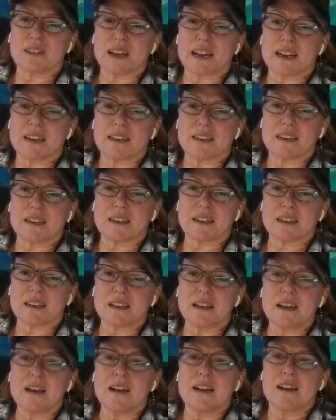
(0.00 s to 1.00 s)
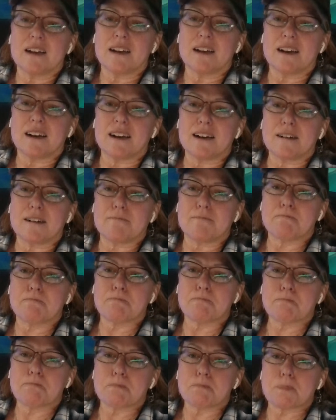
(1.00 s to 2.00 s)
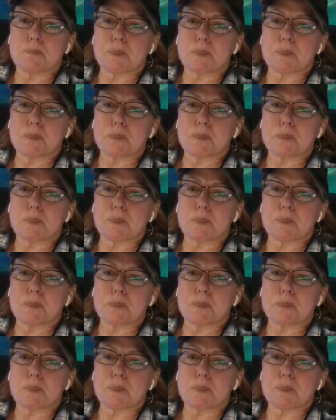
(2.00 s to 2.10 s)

had it done. Um,